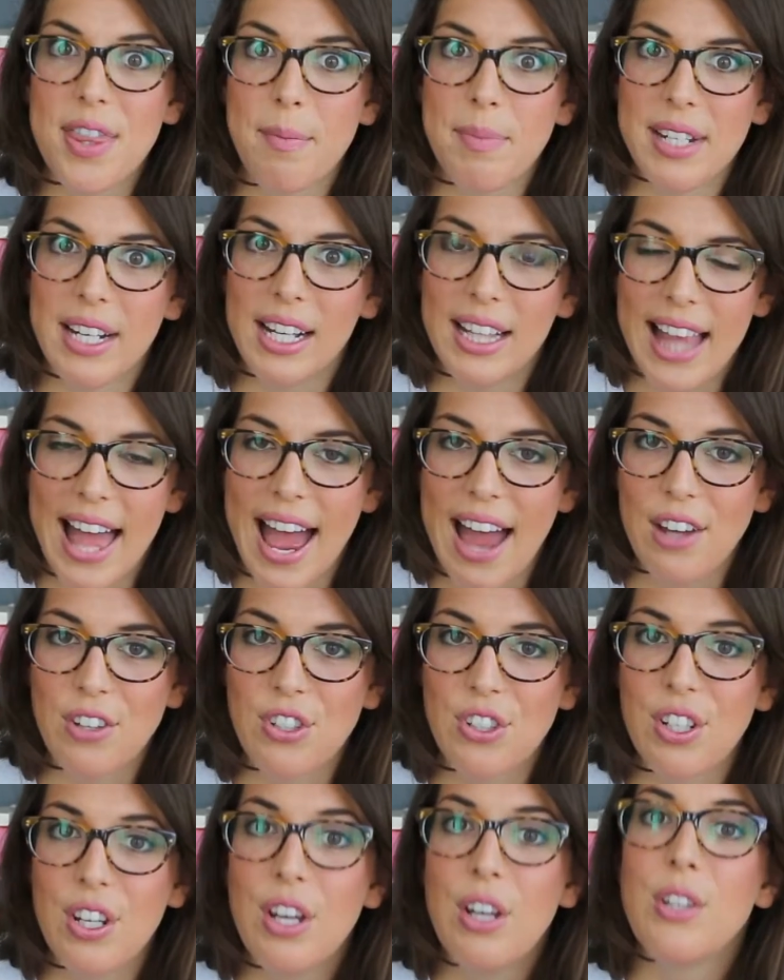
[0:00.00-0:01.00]
them to clash.
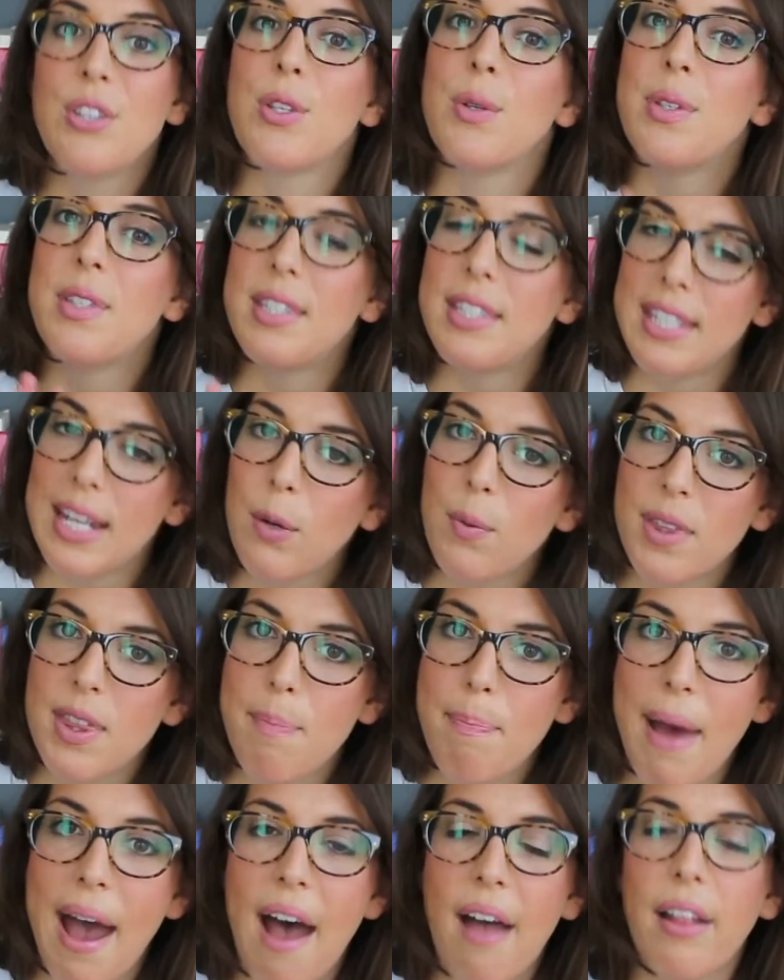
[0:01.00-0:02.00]
So stick with the
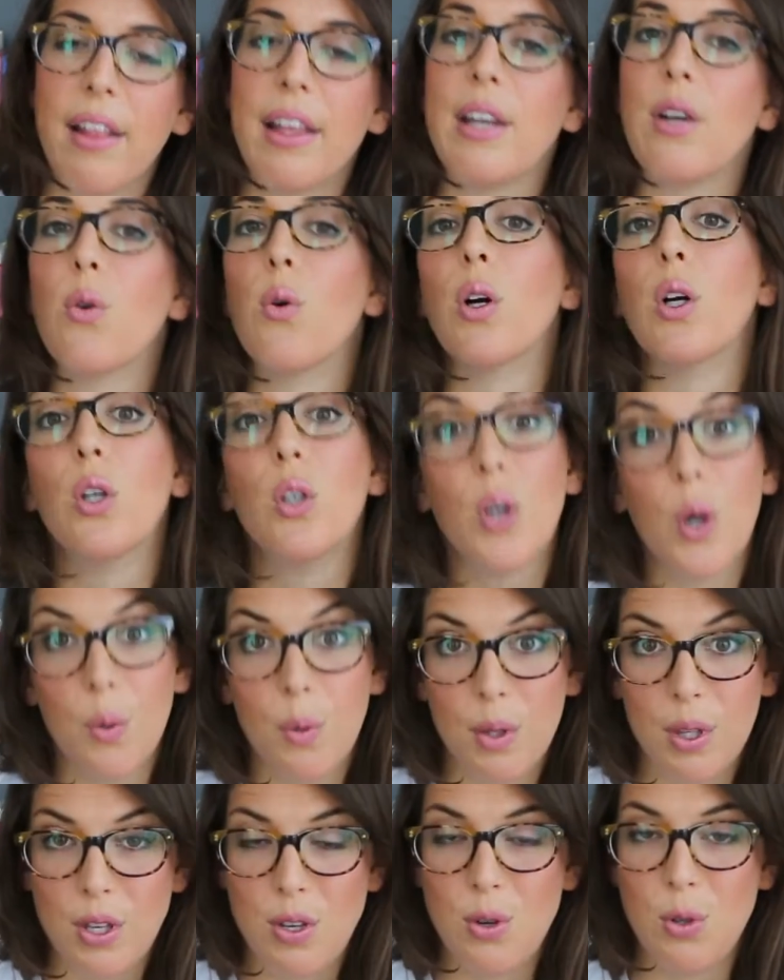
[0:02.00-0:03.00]
palette or go with